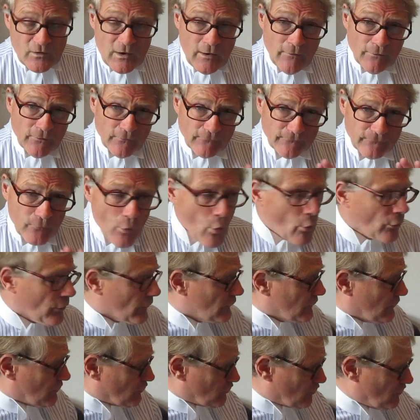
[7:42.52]
The fourth
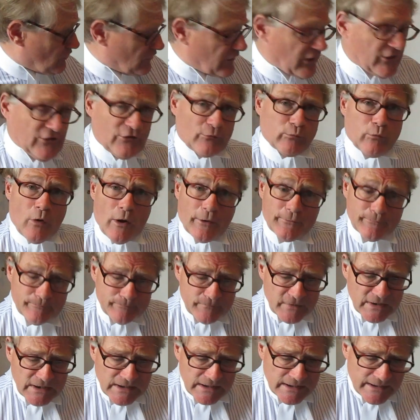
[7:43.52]
edition, this one,
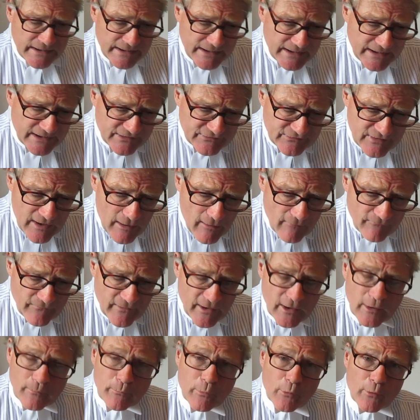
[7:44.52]
is now
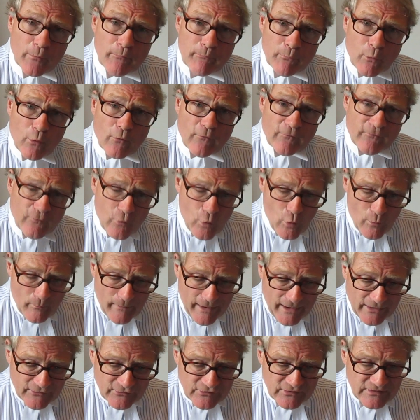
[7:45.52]
available in book
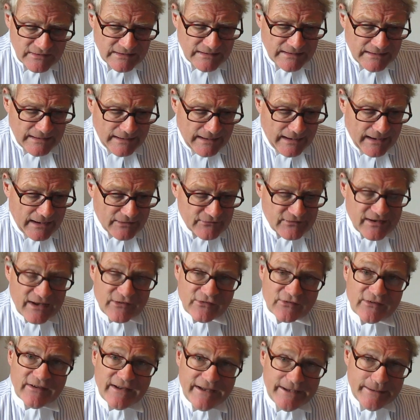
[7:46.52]
format and
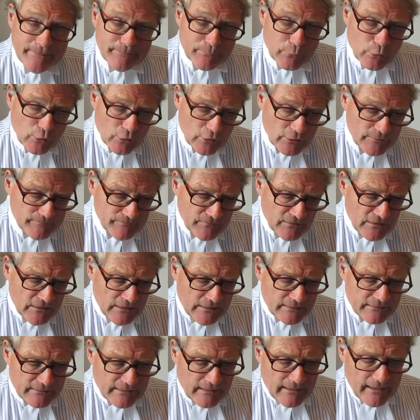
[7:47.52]
as an e-book.
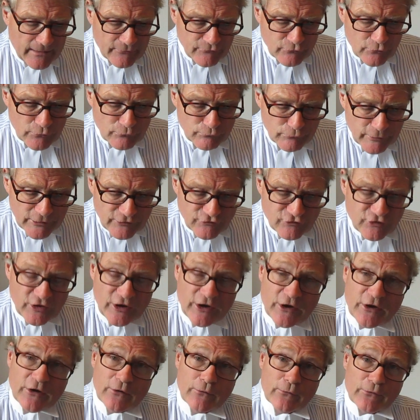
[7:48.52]
Now, Andrew Ritchie
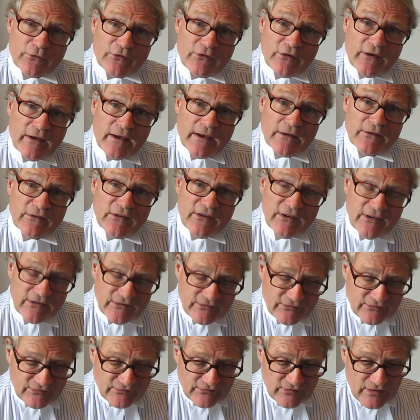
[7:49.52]
QC and
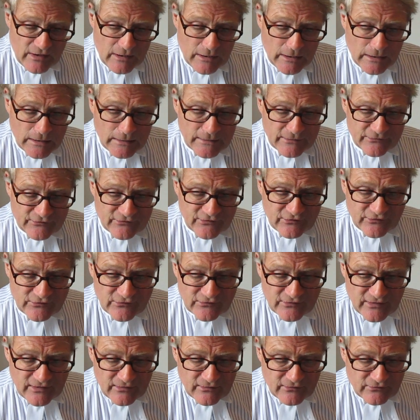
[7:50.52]
his
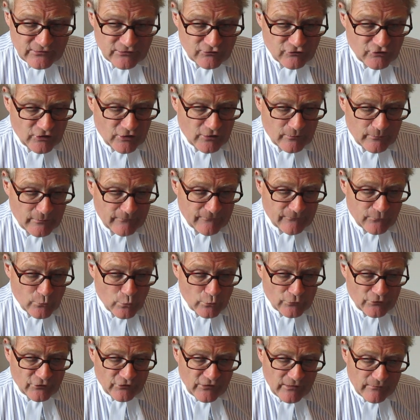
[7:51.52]
assistant editor Jeremy
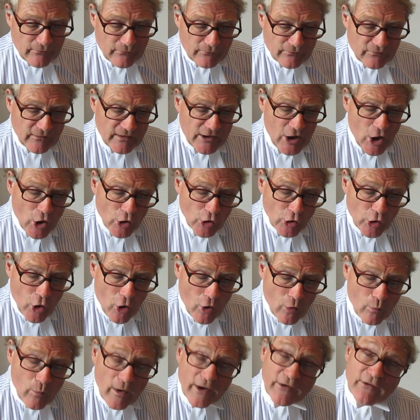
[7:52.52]
Ford say that the
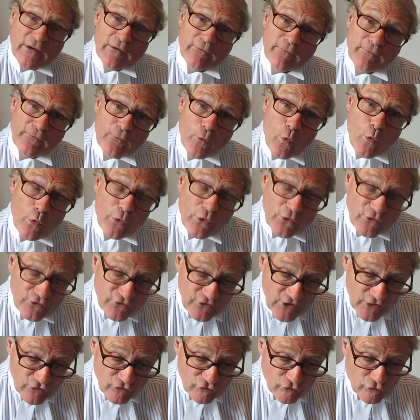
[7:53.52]
long-awaited fourth
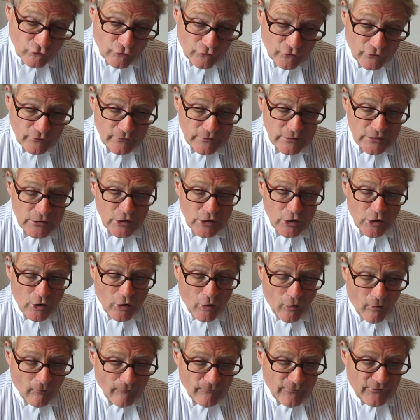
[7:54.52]
edition
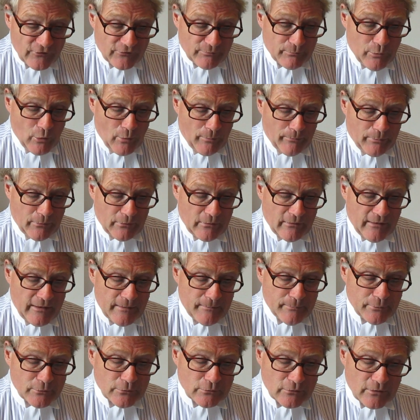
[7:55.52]
of this popular
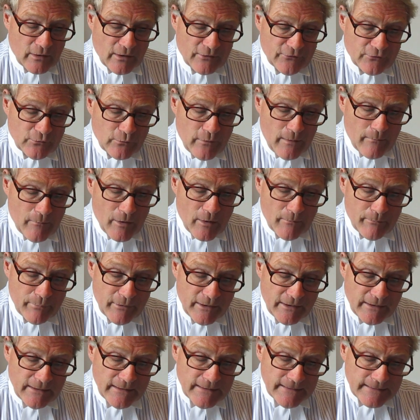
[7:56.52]
APIL guide to
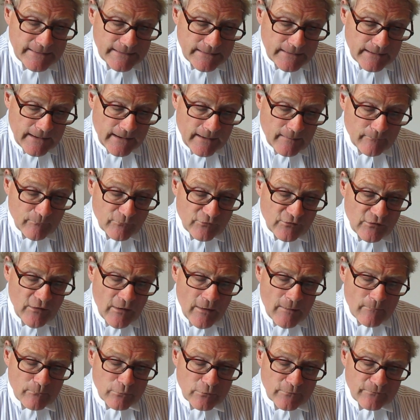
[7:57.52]
MIB claims
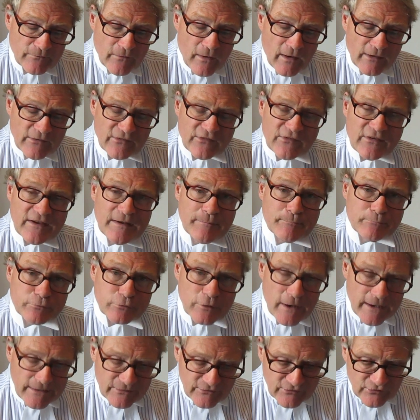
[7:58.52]
provides the
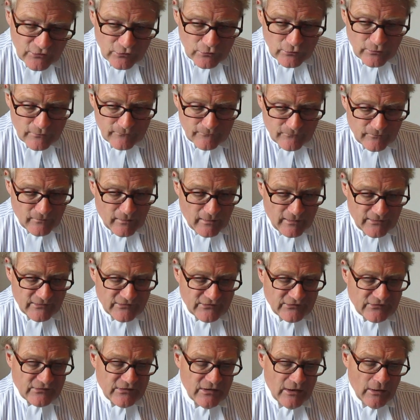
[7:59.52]
practical
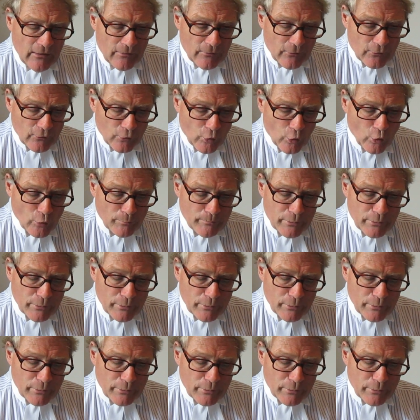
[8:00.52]
advice that all